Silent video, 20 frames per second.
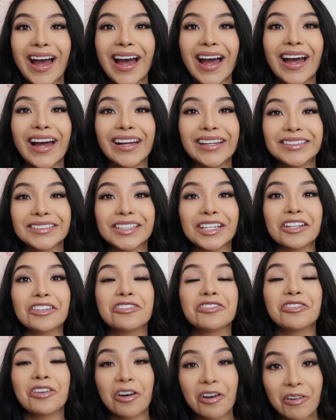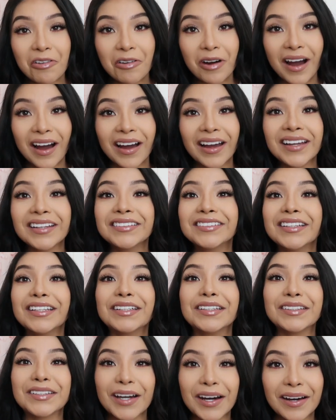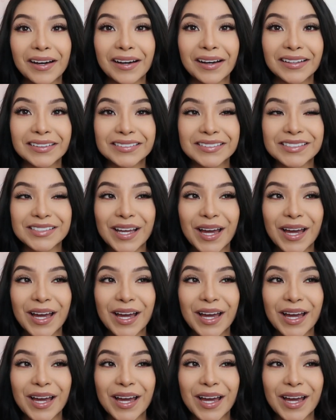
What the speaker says: And no, I did not.